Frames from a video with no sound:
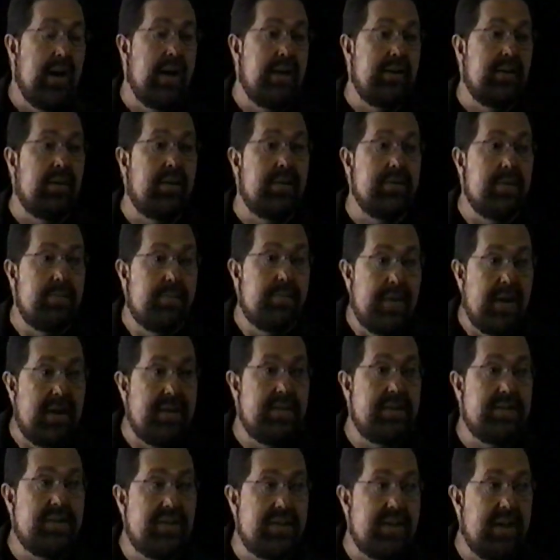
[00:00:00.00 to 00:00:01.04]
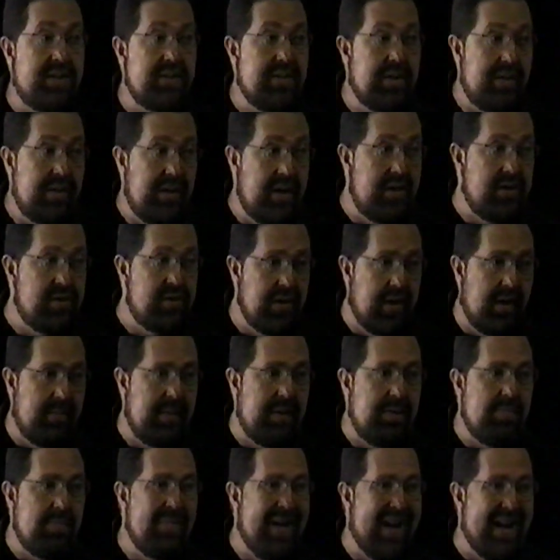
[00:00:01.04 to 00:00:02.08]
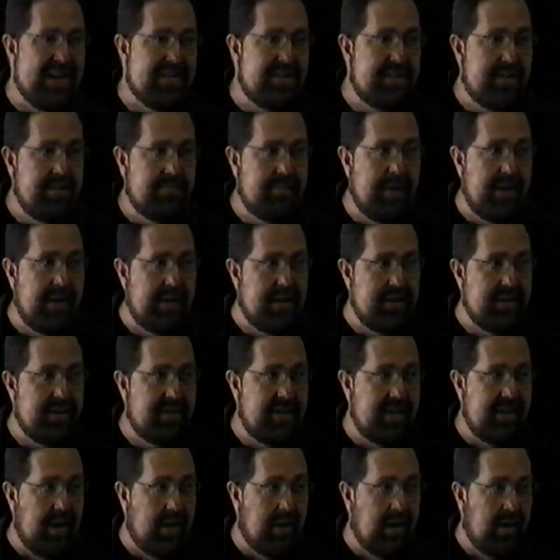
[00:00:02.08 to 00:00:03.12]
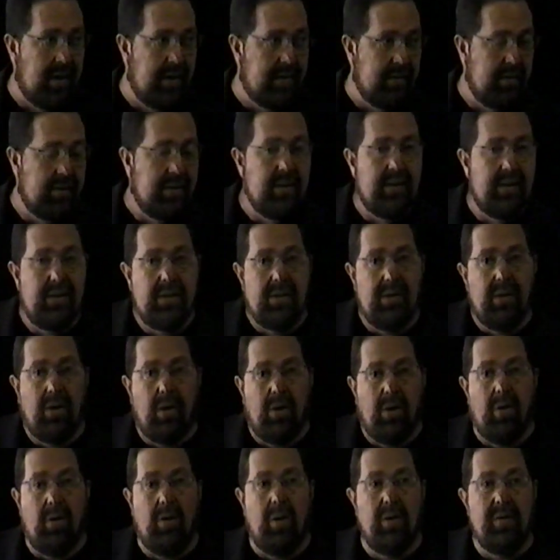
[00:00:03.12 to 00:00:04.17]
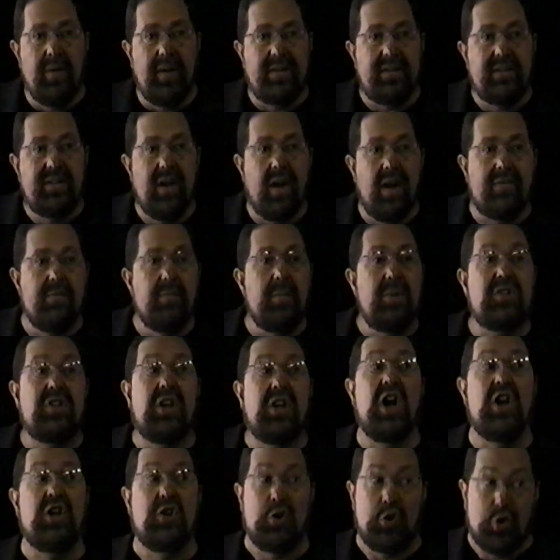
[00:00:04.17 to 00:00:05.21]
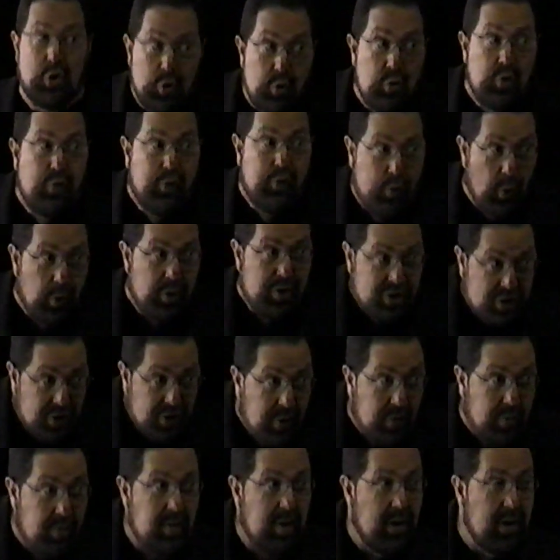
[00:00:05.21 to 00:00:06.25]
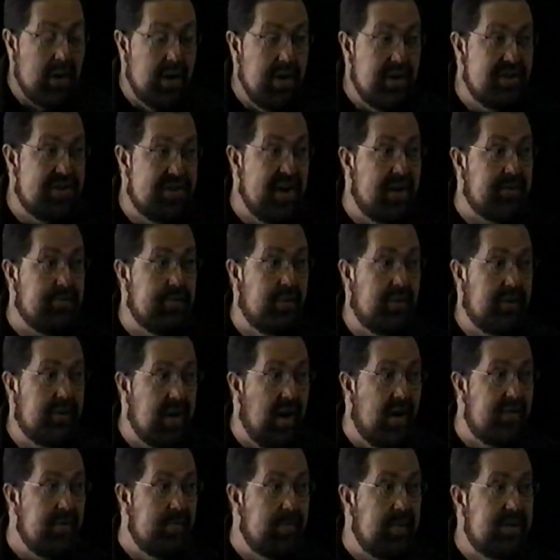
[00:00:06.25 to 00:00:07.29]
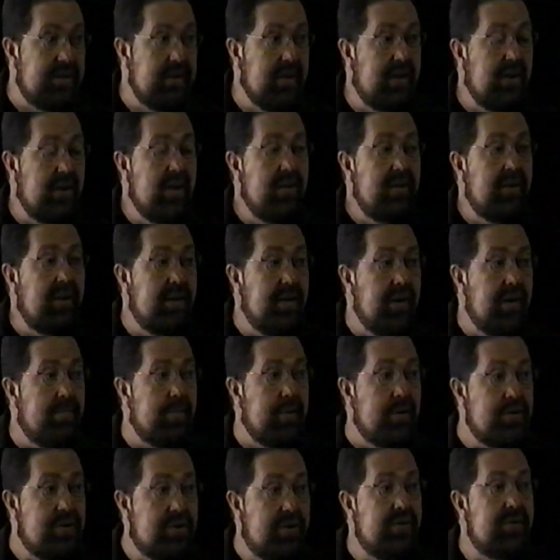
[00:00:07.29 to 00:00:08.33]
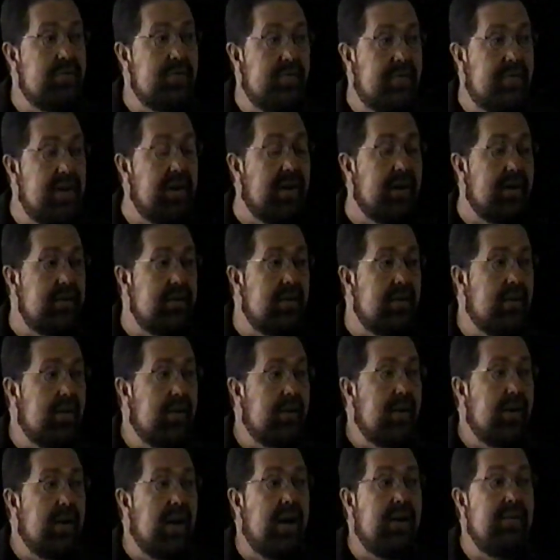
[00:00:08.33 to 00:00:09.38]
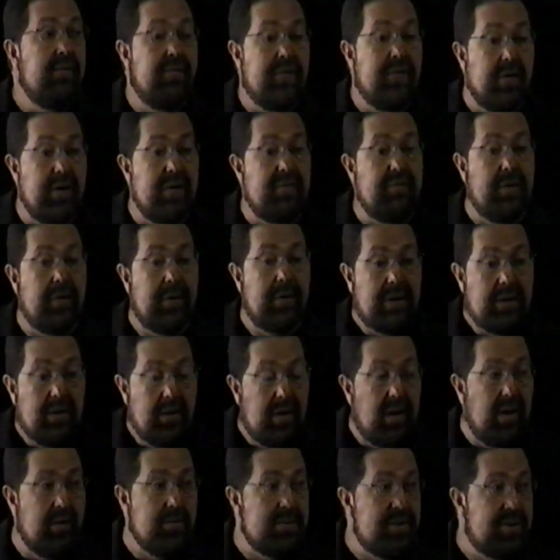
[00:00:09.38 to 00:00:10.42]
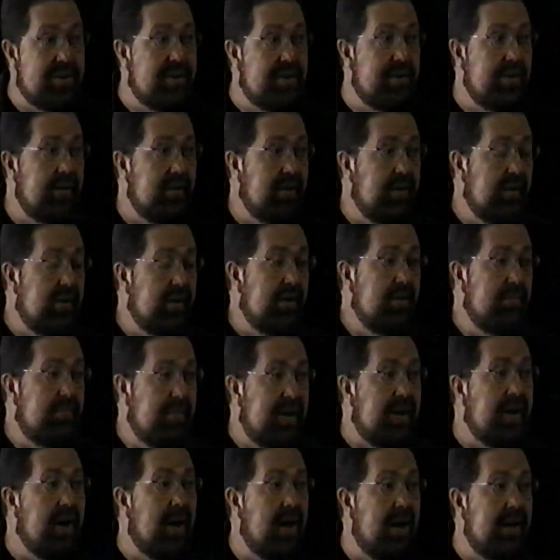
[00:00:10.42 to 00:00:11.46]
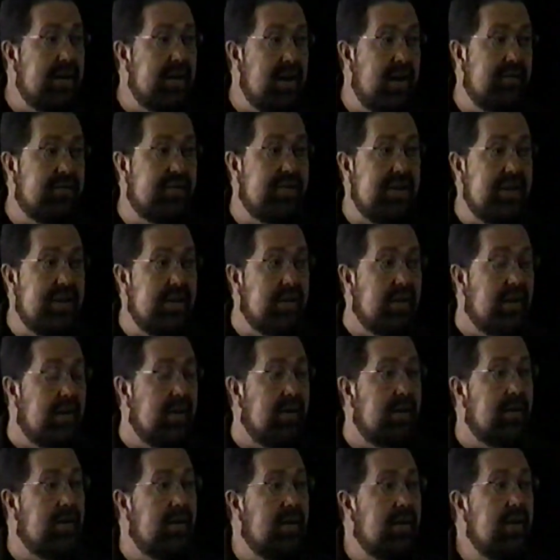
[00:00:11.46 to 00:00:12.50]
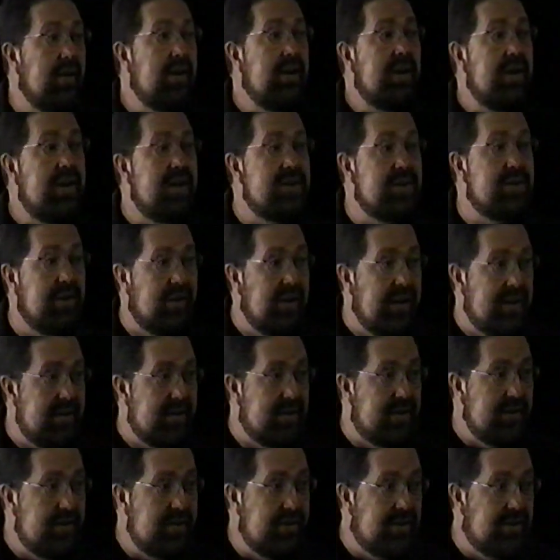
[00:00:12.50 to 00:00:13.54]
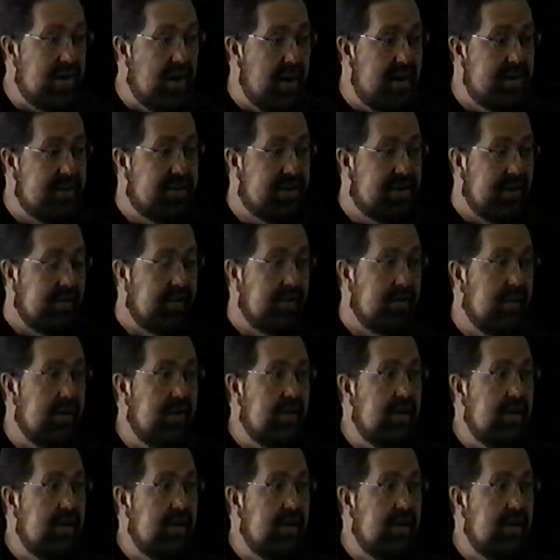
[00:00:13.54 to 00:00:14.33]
and our dependency as a nation, I mean mass dependency on all that government can do for you, central government, the number two villain, and very, very close behind FDR, is Lyndon Johnson.